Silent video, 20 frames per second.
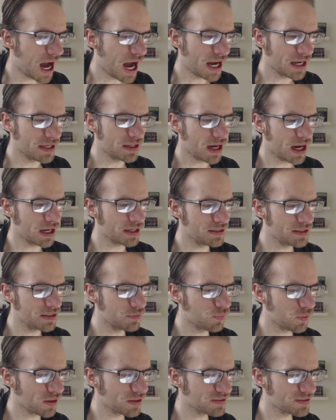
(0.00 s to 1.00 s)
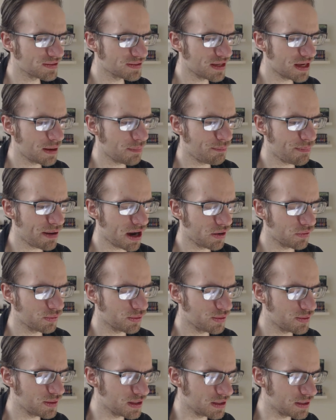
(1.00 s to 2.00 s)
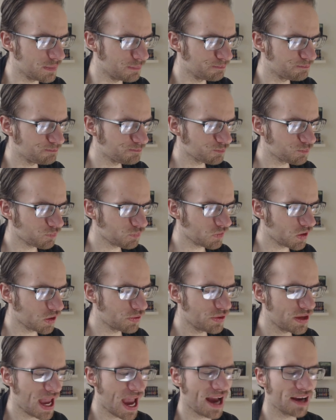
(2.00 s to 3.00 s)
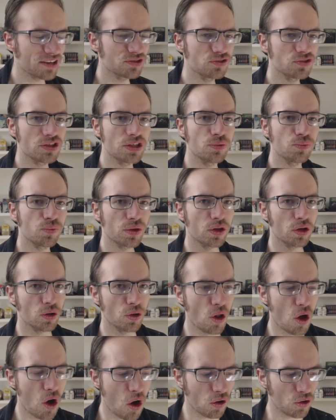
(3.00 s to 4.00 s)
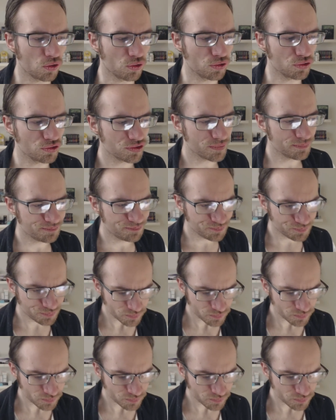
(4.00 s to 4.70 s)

I I did want to say about the the action scene with the loggers.